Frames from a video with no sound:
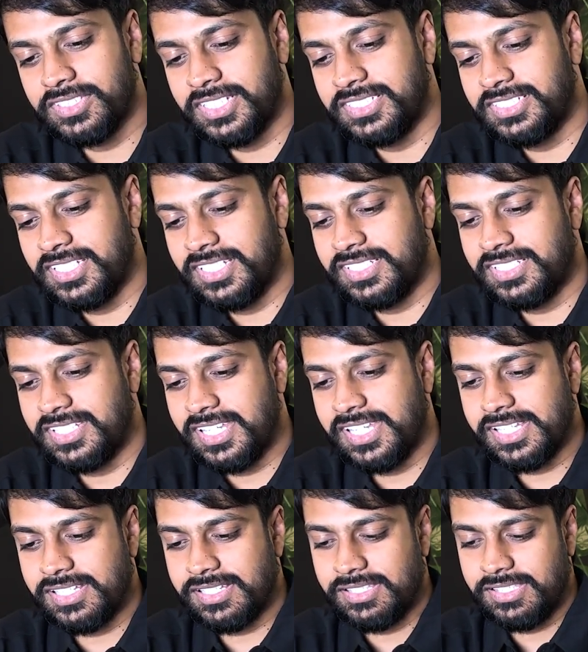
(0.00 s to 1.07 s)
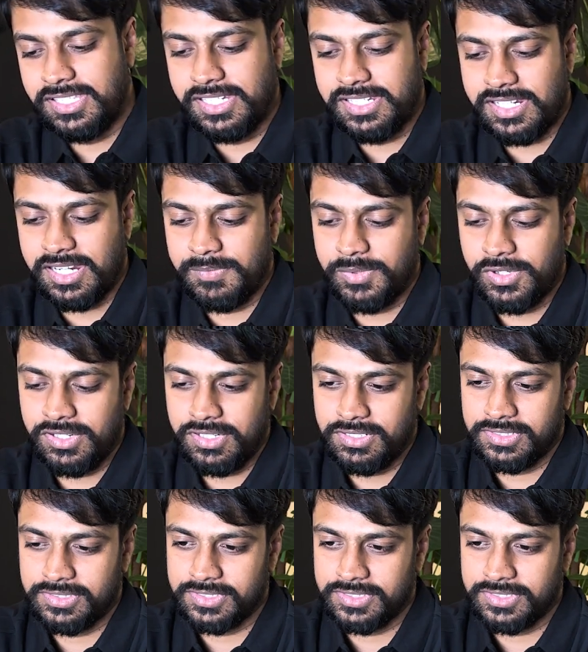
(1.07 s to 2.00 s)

This is like the tripod.